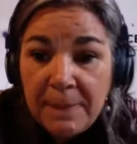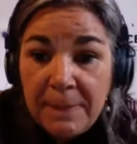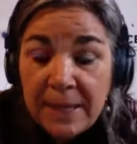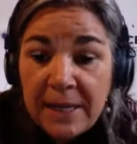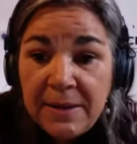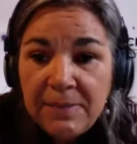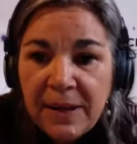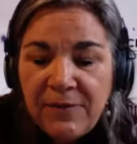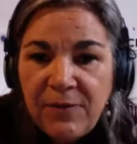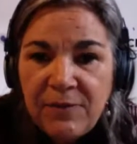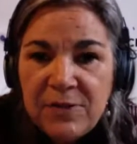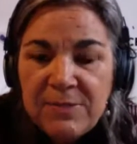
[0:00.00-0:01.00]
bit by
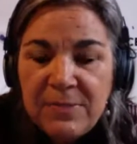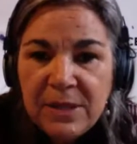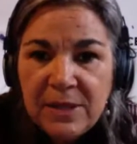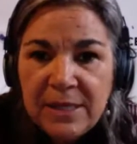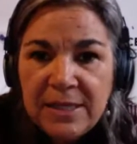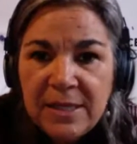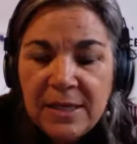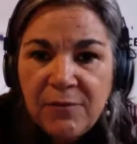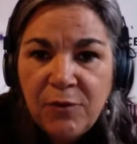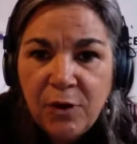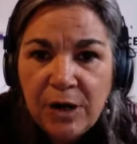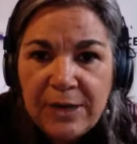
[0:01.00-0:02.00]
50 million
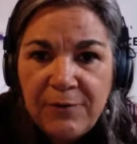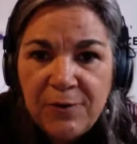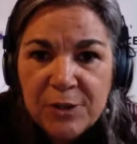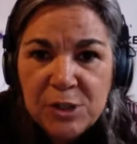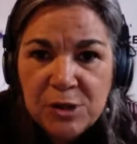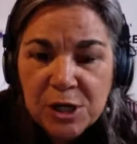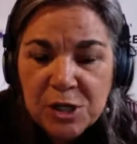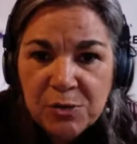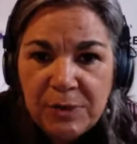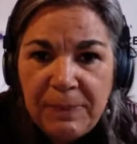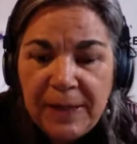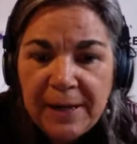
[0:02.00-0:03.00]
for infrastructure
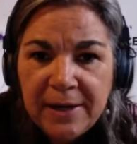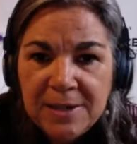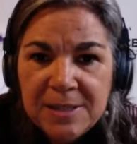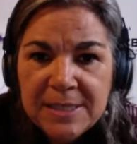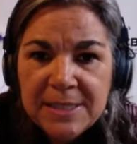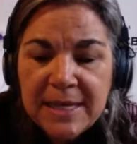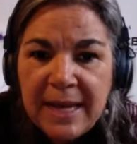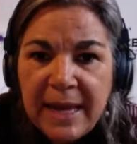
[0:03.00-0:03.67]
repairs.